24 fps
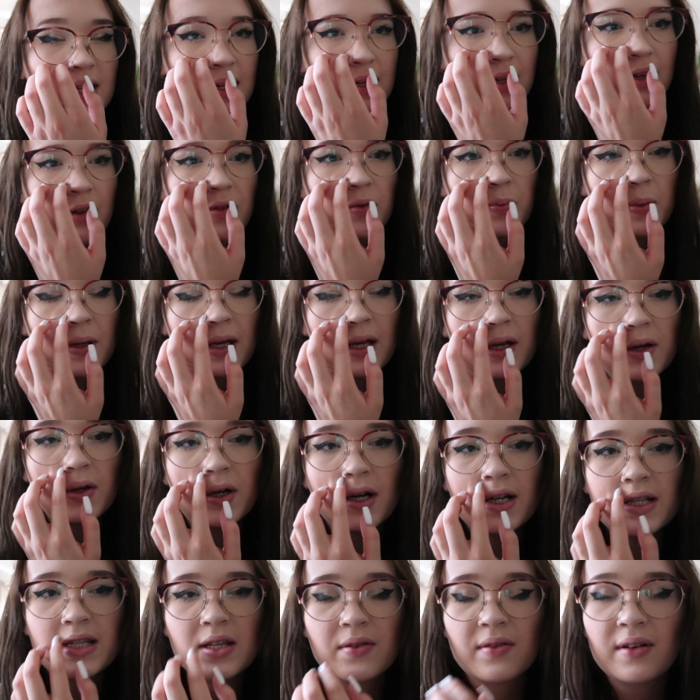I love being
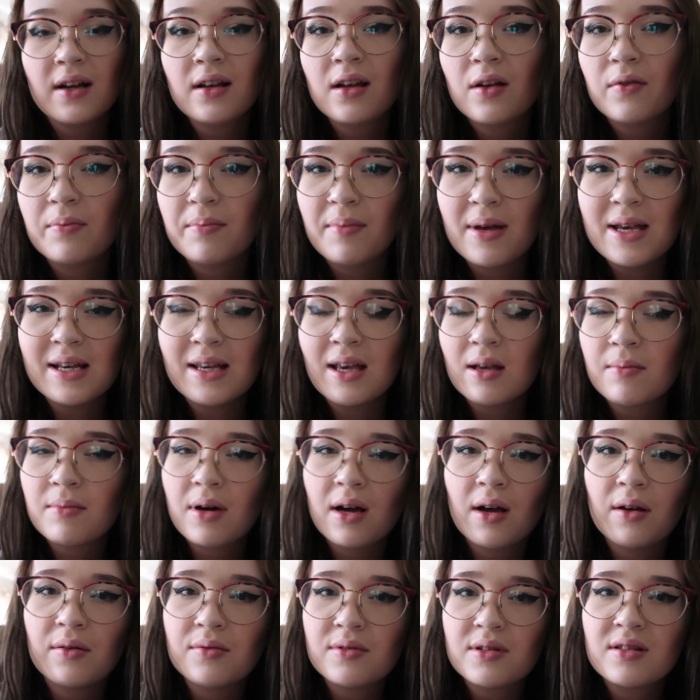creative and I love making
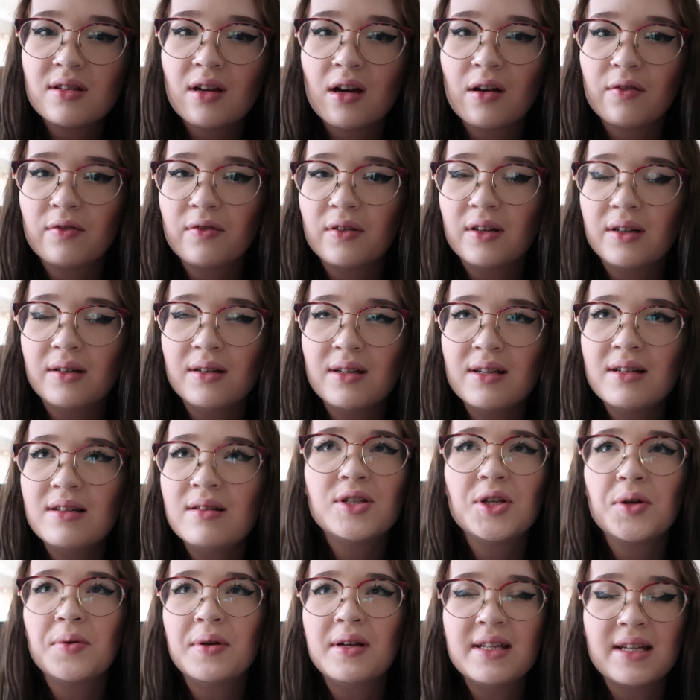my own stuff and
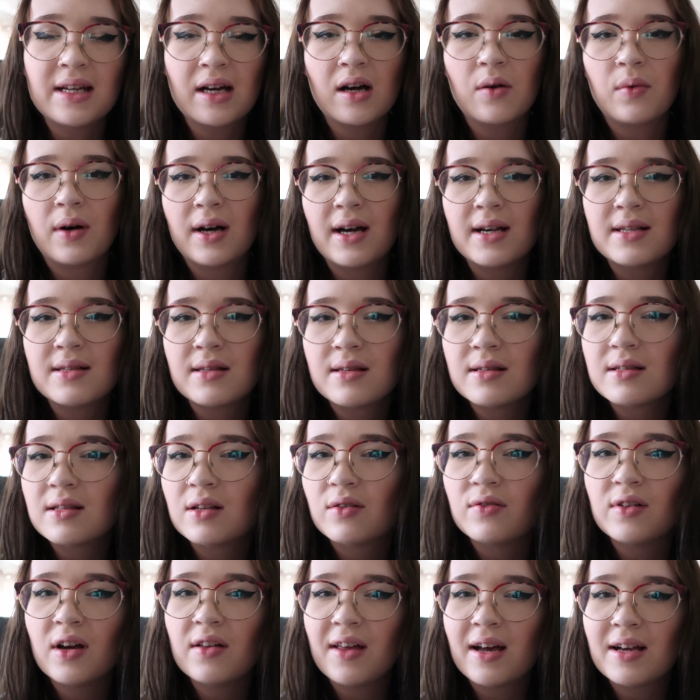doing DIYs and
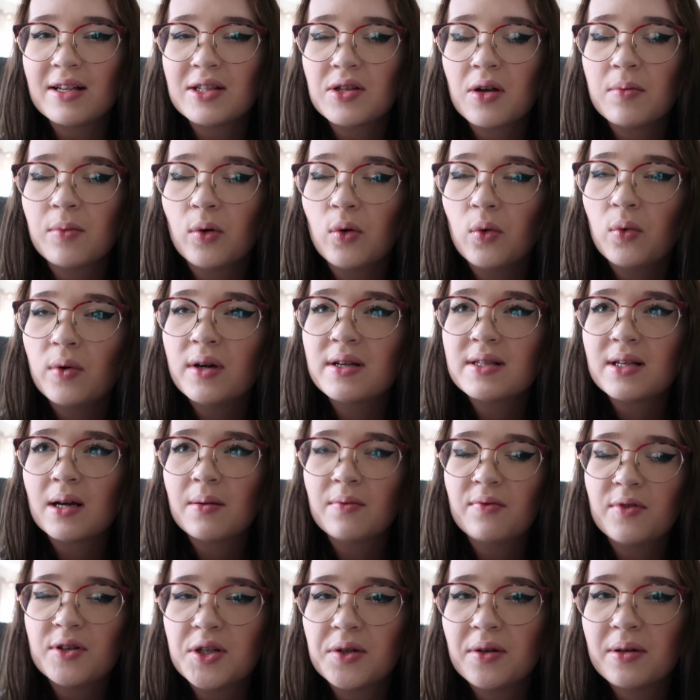stuff like that, so I'm always
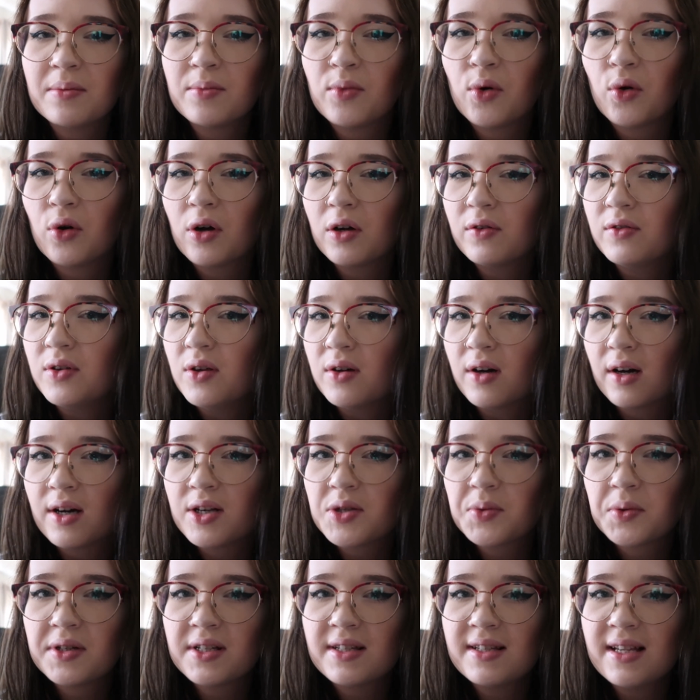up for doing more if you
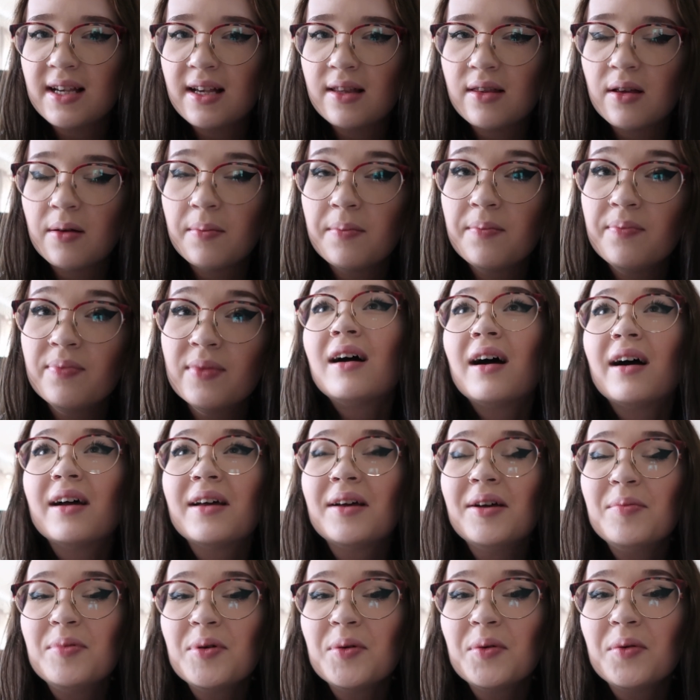guys want to see them. I
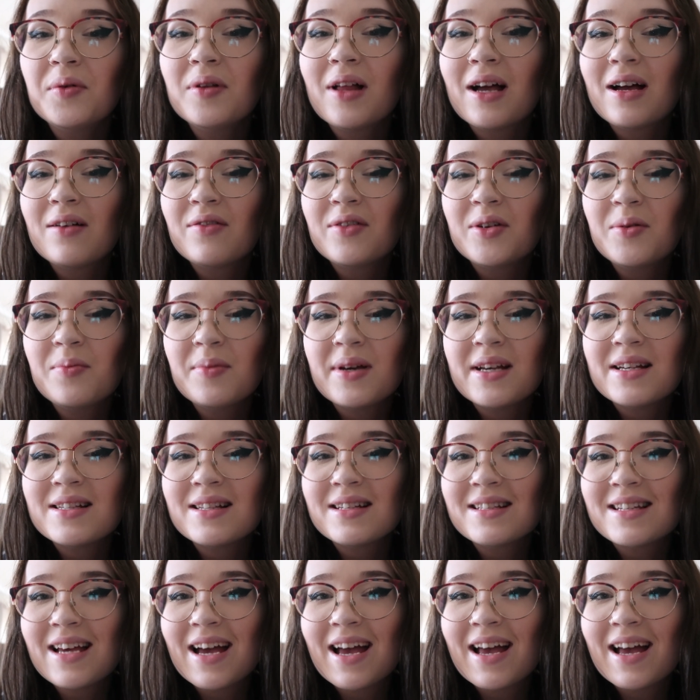hope you all have an
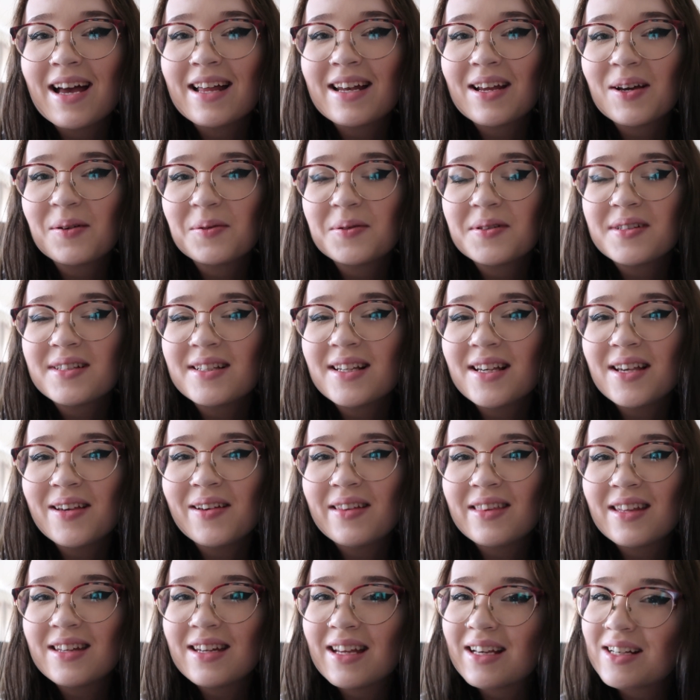amazing day and I will see you
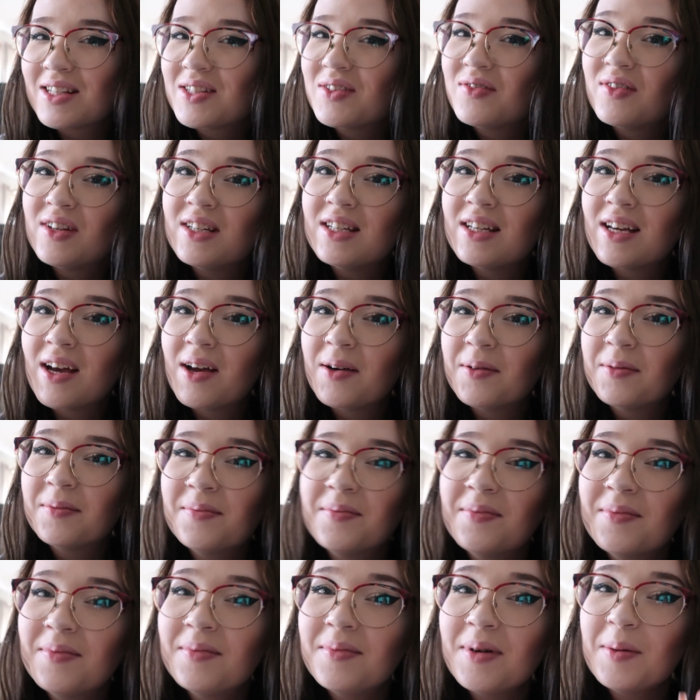in the next video.
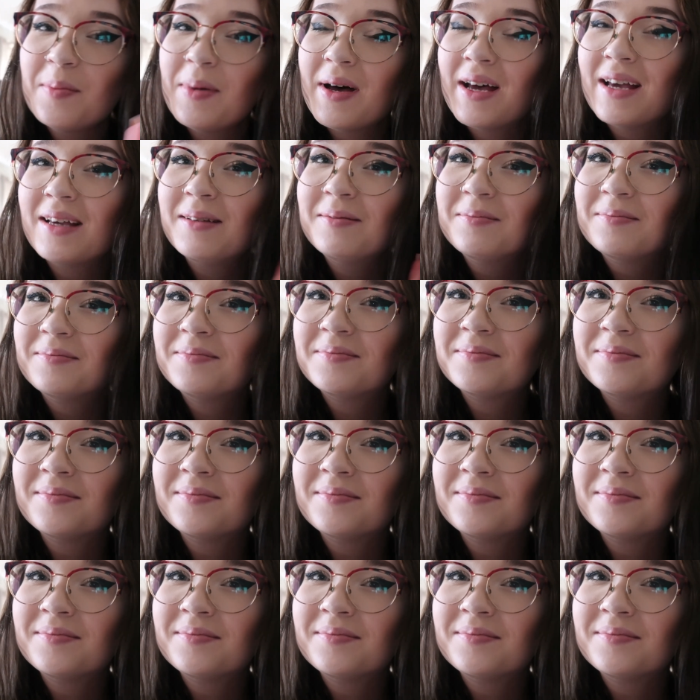Bye bye.